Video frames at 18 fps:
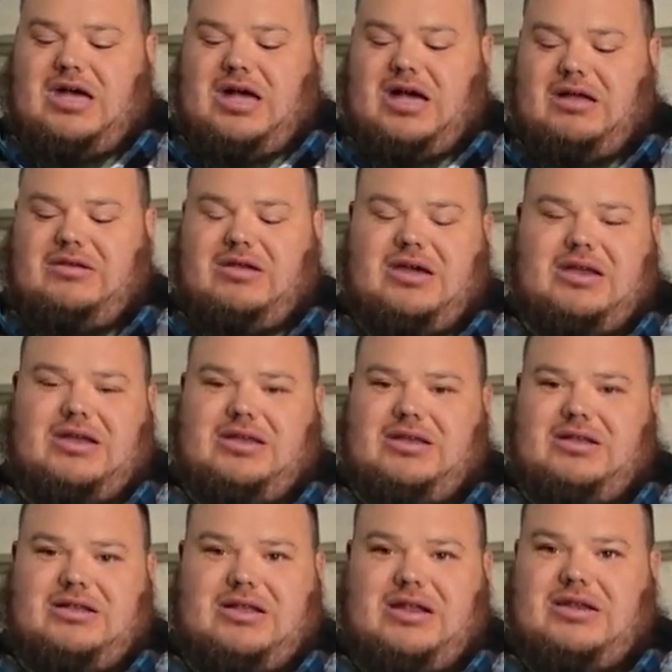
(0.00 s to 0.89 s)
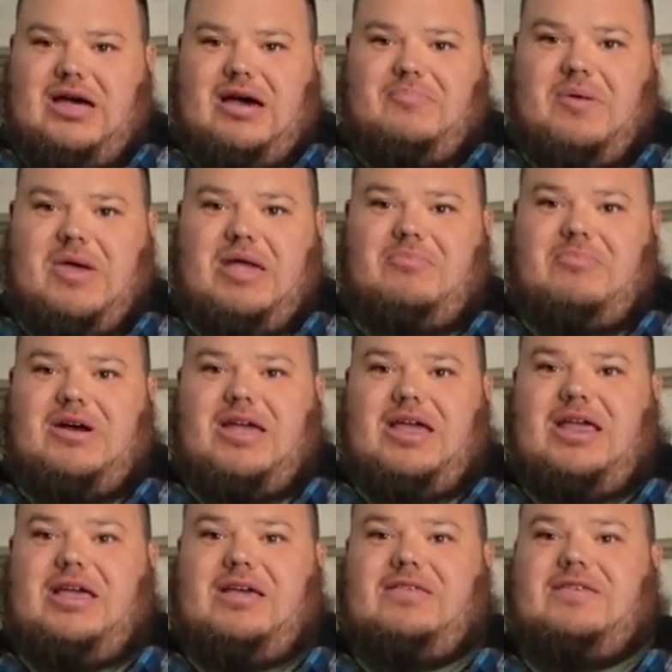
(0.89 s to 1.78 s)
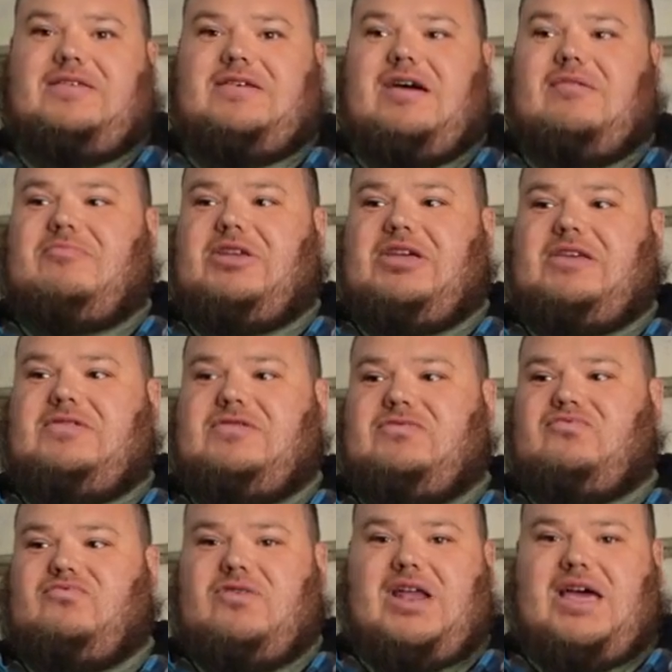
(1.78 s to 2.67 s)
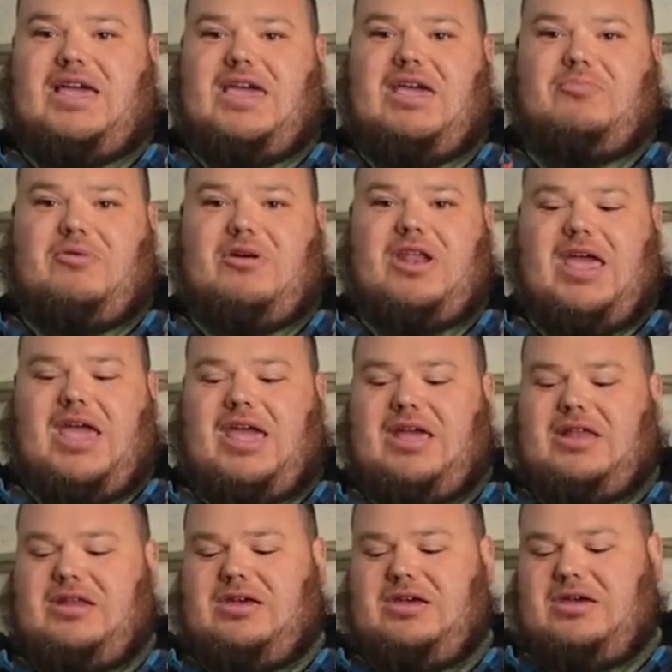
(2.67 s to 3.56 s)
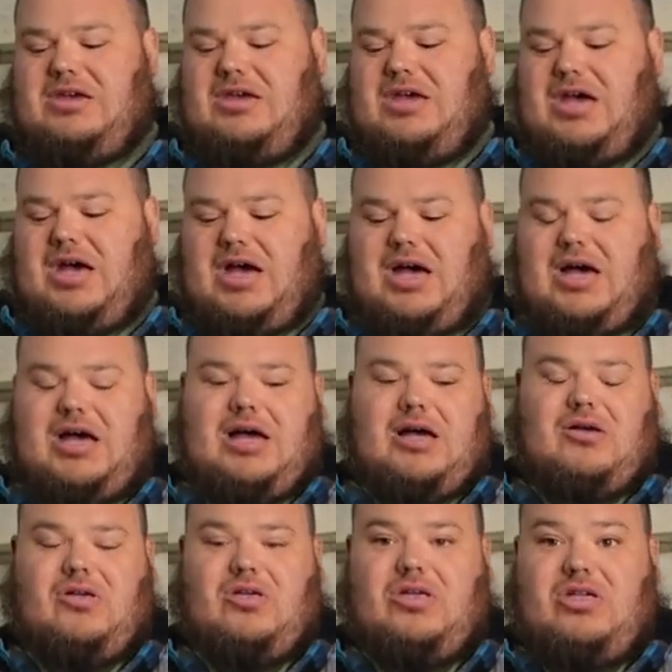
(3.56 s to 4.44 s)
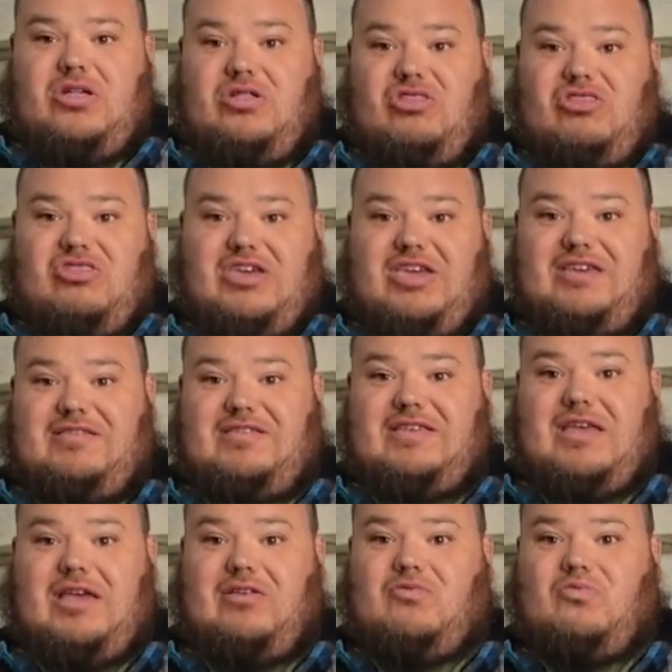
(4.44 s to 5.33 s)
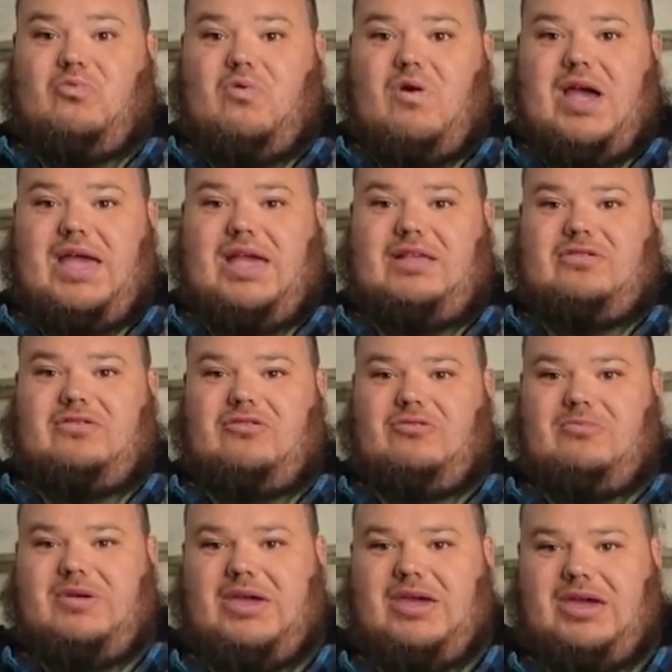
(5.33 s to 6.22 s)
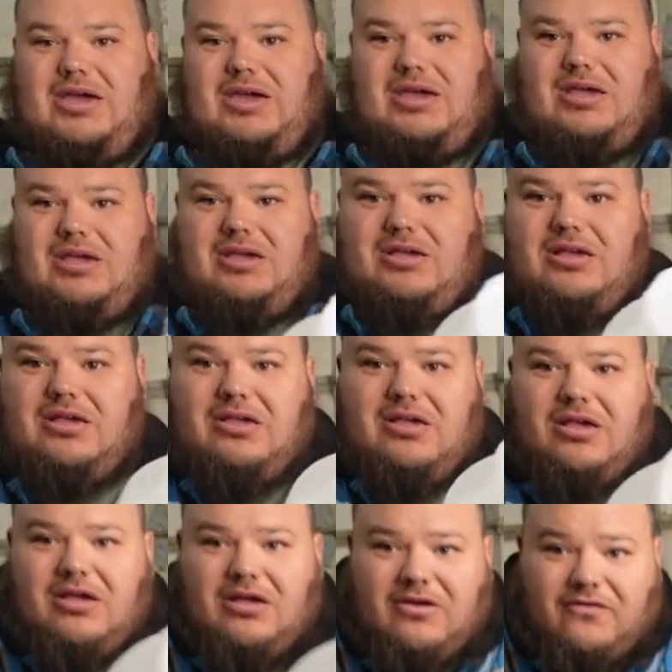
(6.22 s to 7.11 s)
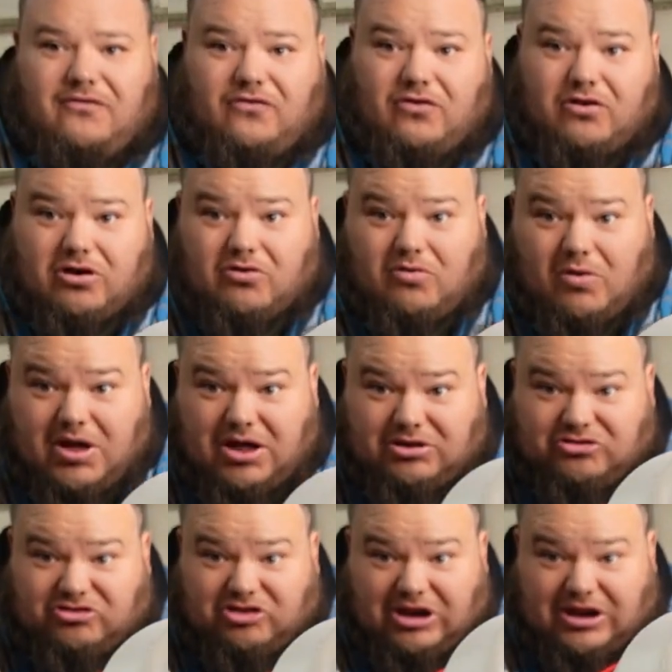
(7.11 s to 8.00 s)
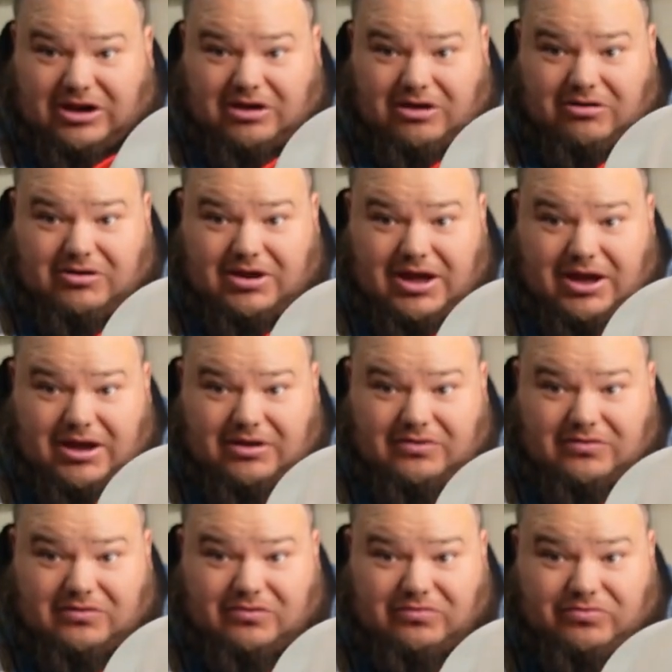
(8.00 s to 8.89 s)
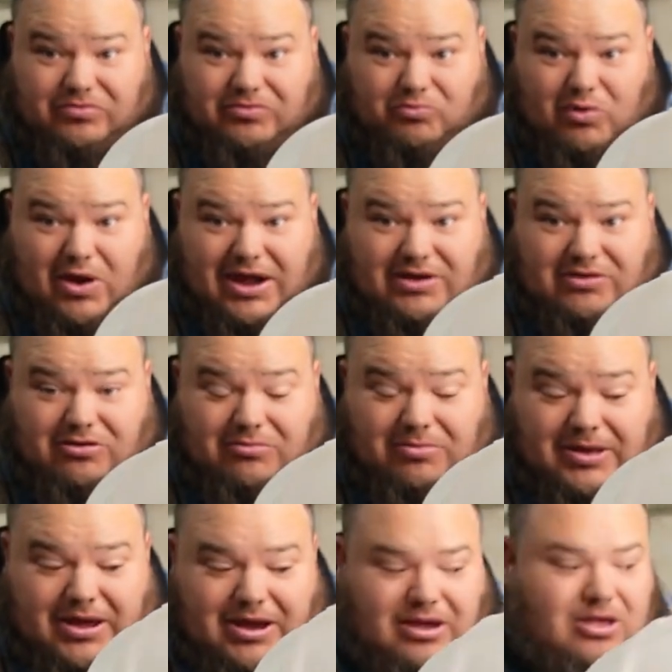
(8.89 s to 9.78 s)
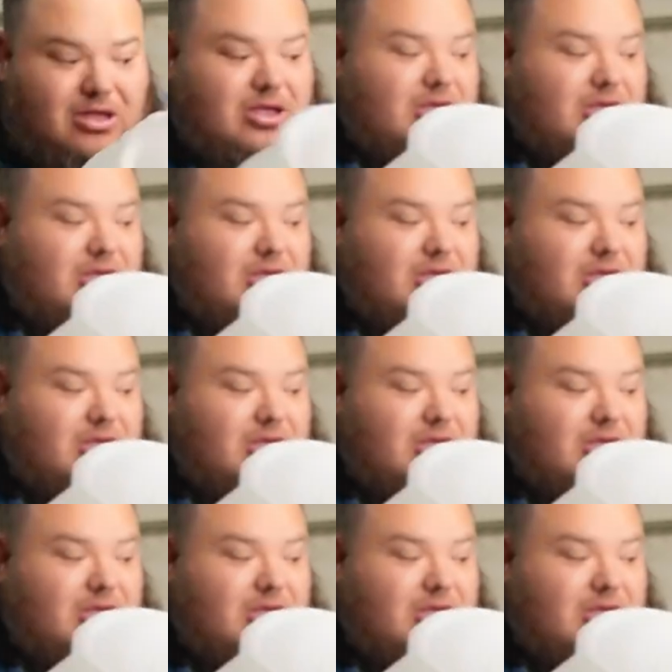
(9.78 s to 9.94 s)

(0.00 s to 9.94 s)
I'm not paid by any of these companies. What I keep on hand. This is way too big for a quail chick. Okay, so way too big.